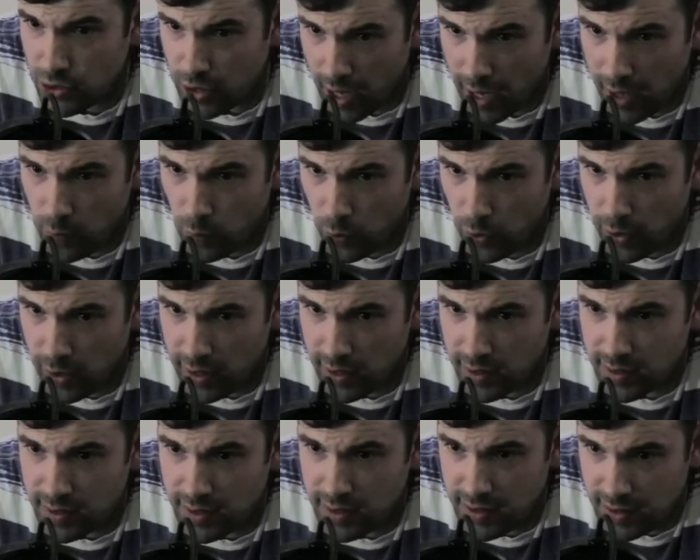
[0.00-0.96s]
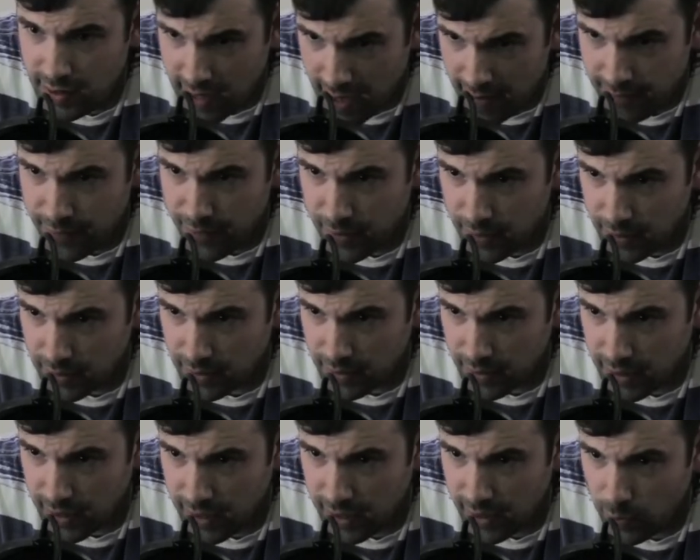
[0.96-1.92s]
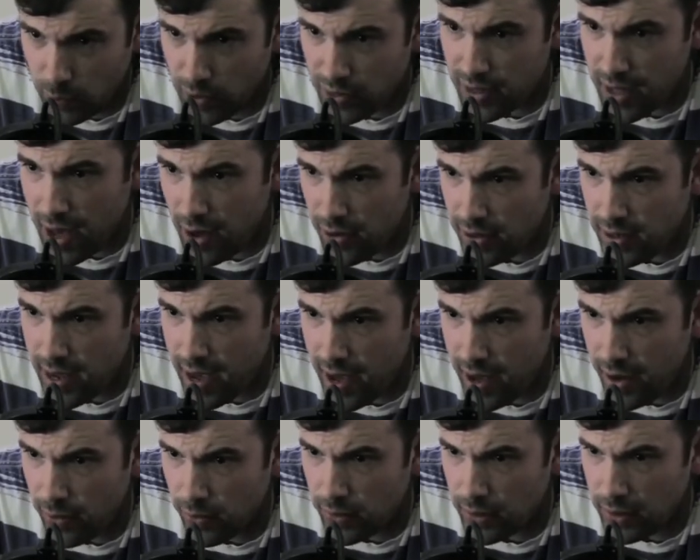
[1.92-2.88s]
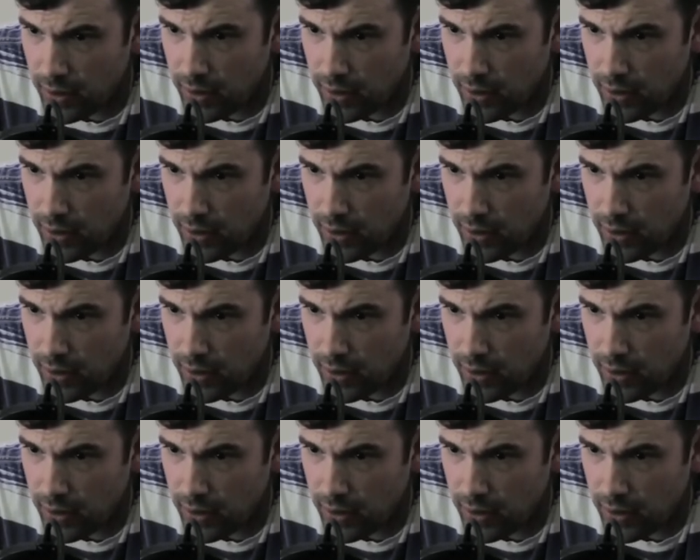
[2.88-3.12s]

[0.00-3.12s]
Jon Wood is definitely, without a doubt,